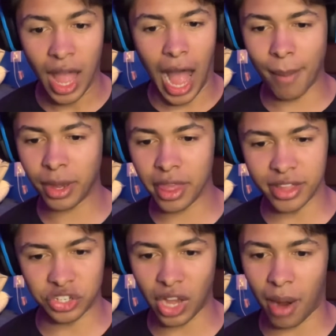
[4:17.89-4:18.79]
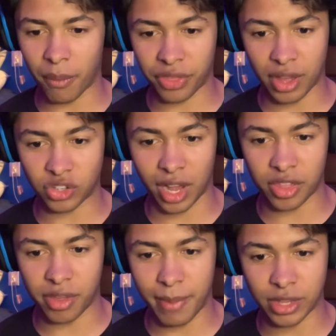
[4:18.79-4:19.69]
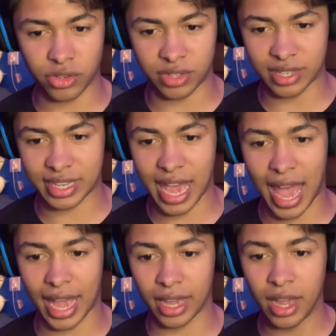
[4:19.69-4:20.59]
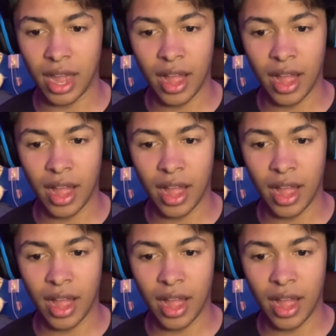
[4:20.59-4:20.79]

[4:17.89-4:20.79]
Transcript: I'm going to go to this shot with Jonathan Majors as Kang.